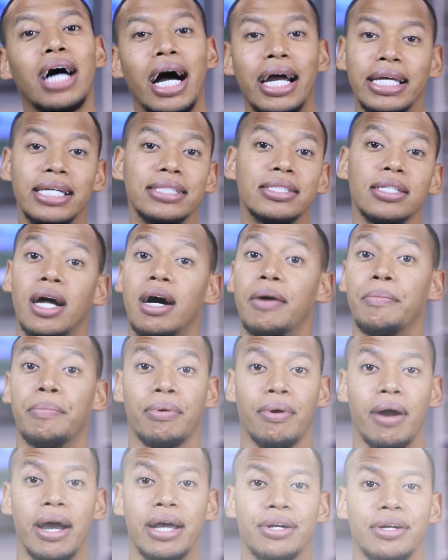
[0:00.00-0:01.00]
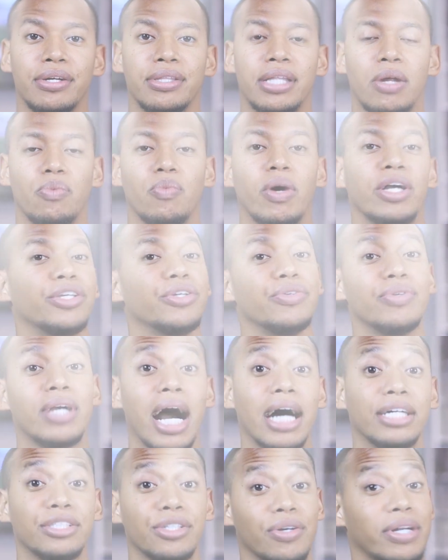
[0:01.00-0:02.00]
lighting is a lot brighter than what you
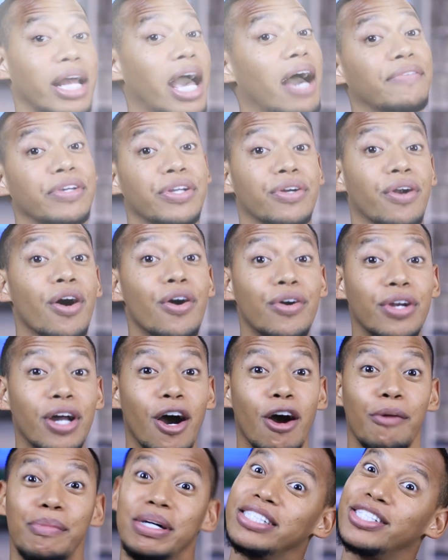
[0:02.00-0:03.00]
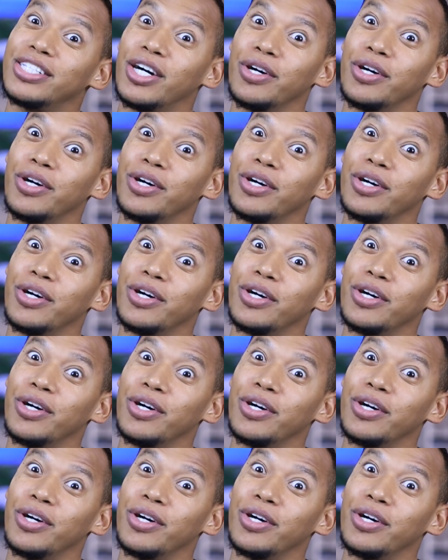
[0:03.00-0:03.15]
guys are gonna have in your own home. And